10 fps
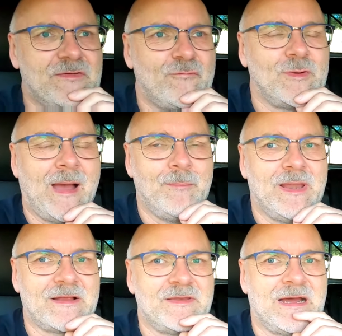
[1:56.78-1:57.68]
if we
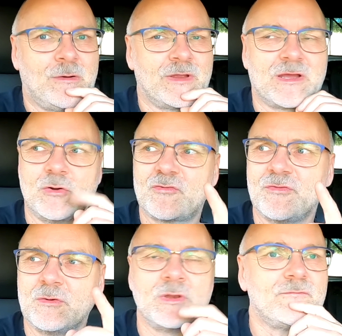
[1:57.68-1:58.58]
unplug now and go to
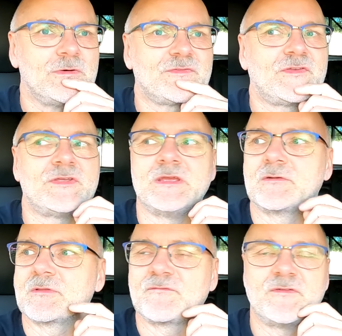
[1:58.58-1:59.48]
the university,
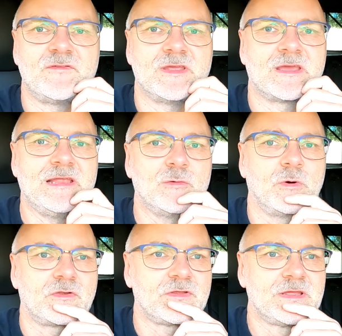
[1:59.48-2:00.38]
to the 50
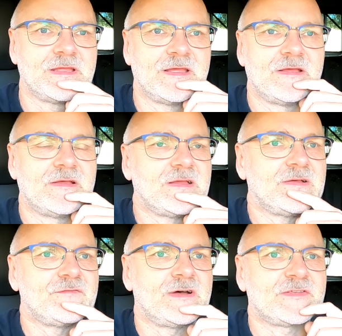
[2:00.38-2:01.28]
kilowatt
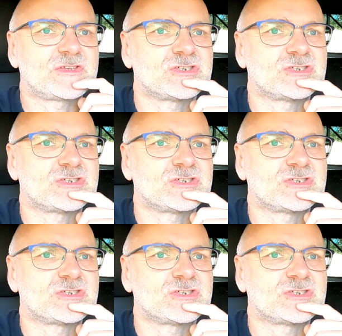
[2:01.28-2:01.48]
fast